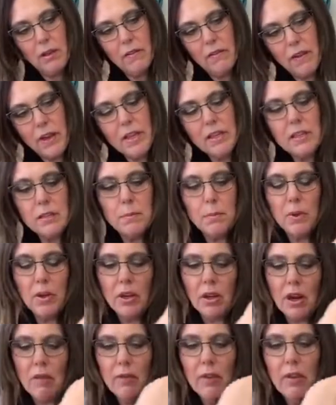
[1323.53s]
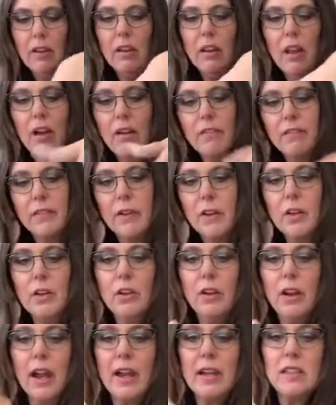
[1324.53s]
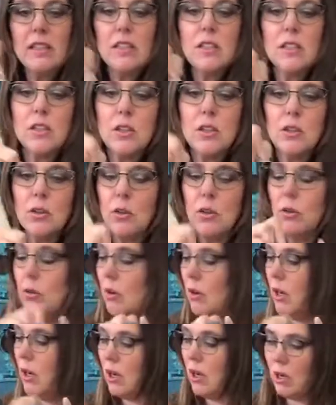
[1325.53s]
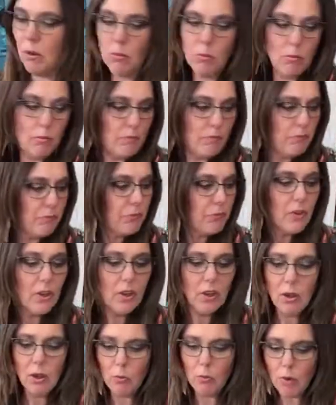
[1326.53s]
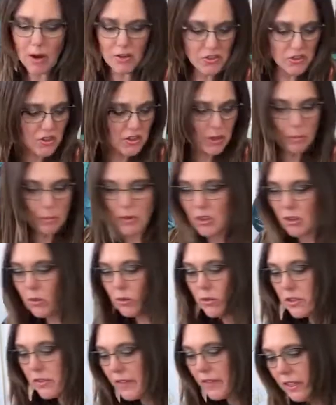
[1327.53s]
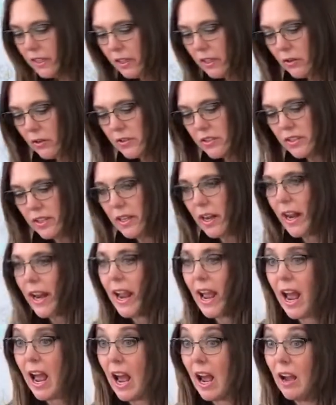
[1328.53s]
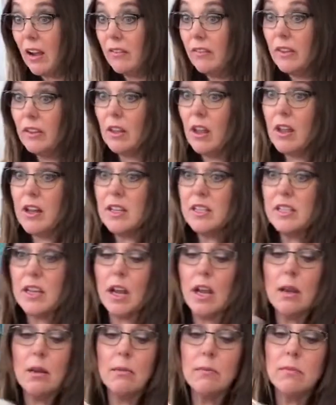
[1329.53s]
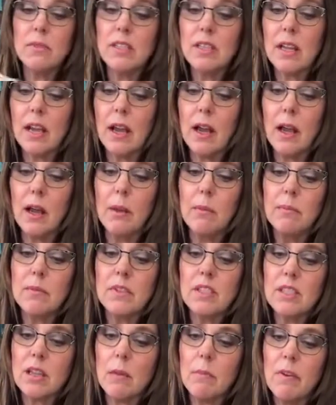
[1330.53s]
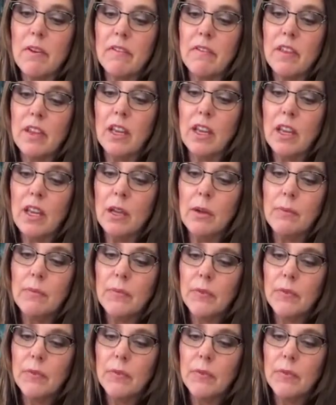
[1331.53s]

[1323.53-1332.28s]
Facebook, I would love for you guys to watch some of those videos that I have. A lot of times, some of the